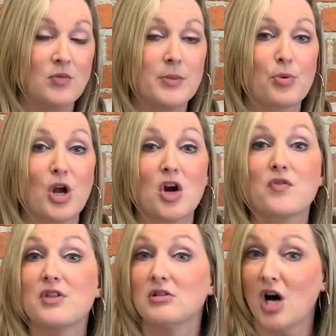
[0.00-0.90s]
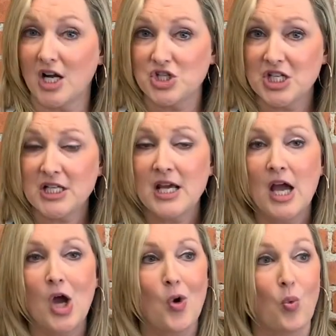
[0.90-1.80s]
We pray over the lodging.
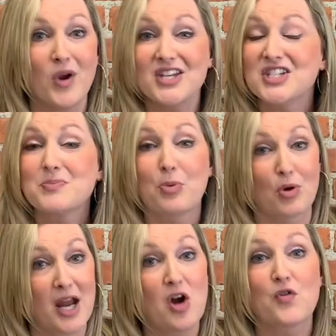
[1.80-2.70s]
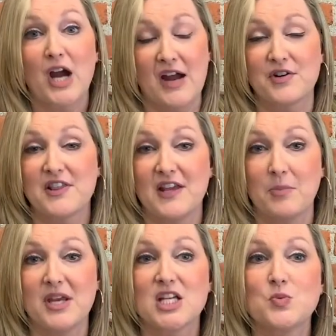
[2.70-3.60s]
We just pray over everything
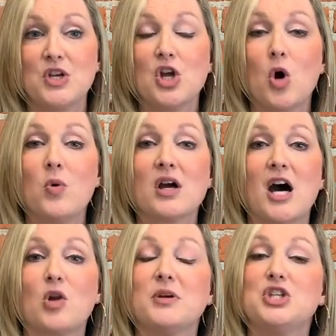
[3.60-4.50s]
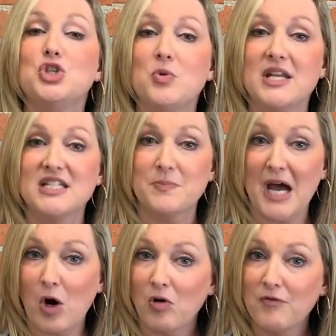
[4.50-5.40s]
because we know what God will be doing is
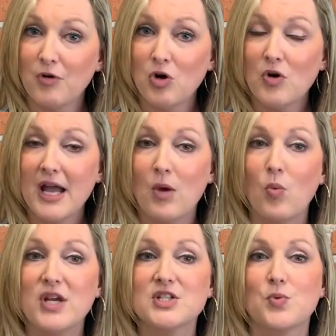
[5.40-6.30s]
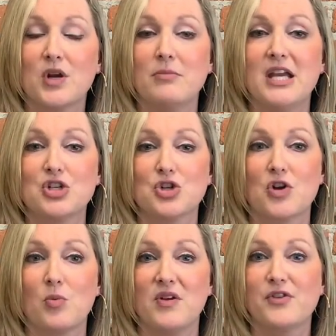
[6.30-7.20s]
powerful, and we just want to make sure
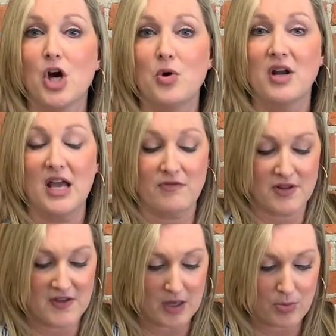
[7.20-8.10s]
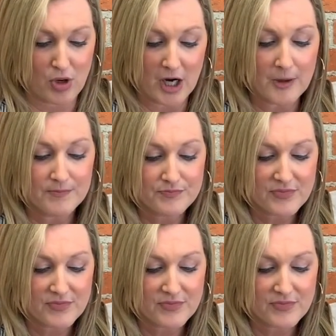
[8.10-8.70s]
that we've coated everything in prayer.